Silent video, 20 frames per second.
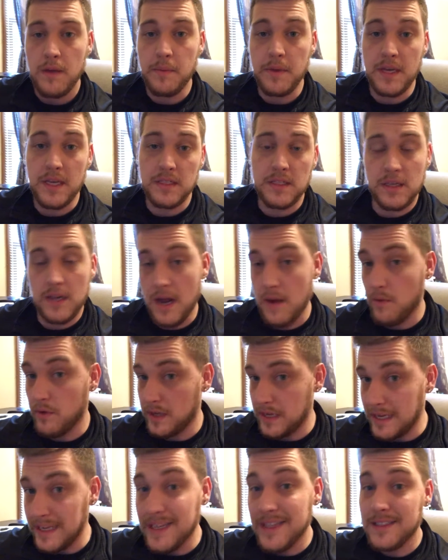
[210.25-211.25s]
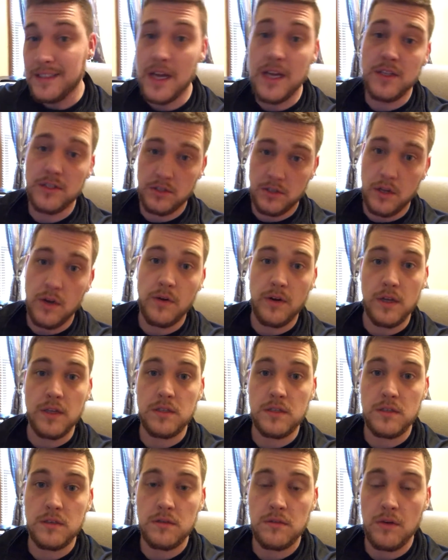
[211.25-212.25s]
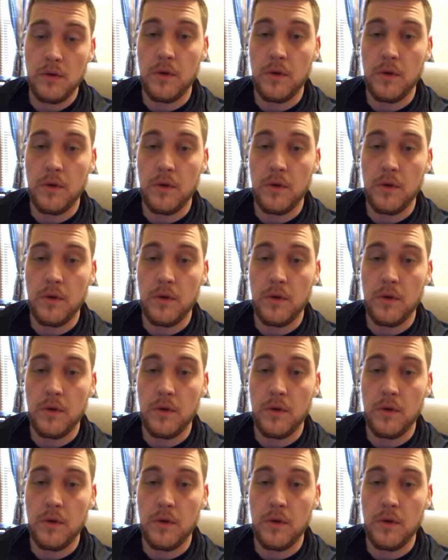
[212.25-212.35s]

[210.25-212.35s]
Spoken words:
because then I will eat a dozen donuts.